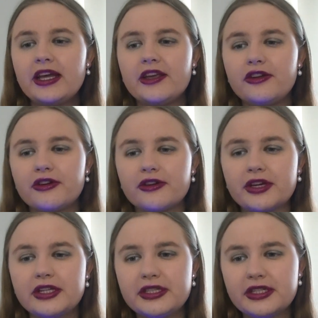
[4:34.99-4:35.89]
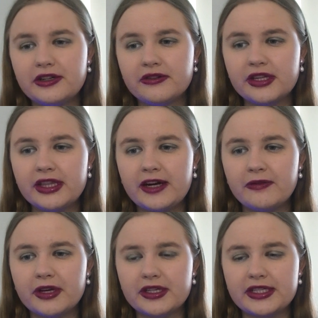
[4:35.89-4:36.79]
you know, considering that
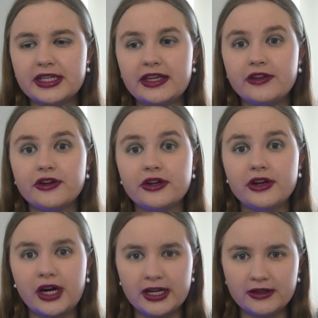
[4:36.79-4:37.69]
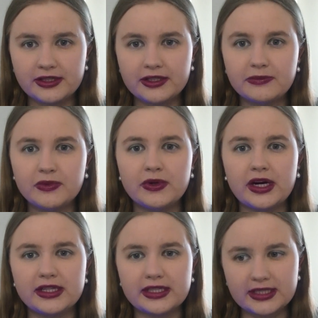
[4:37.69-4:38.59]
we are seeing, you know, Niall is the more
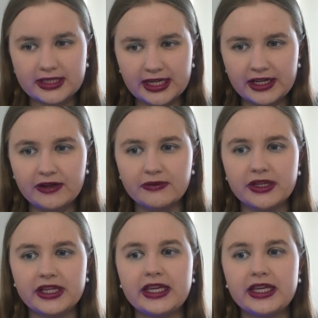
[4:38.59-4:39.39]
understanding one.